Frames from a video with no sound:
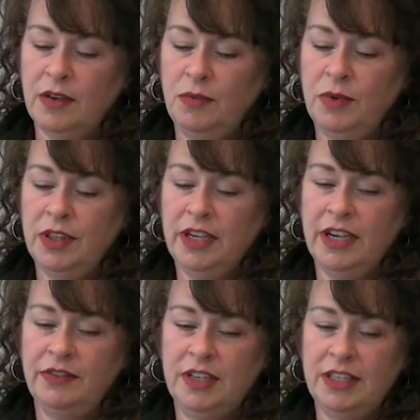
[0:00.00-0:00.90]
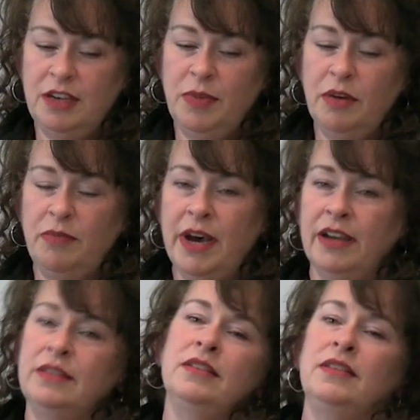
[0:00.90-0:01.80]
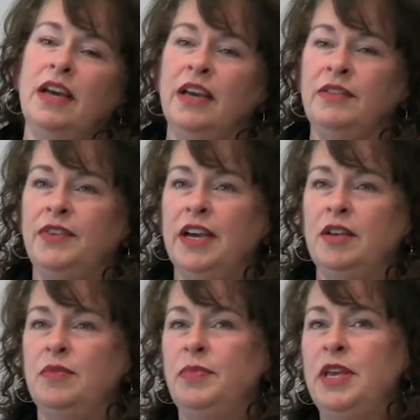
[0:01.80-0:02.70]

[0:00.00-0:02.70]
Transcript: One thing I have to say about boxes, I've had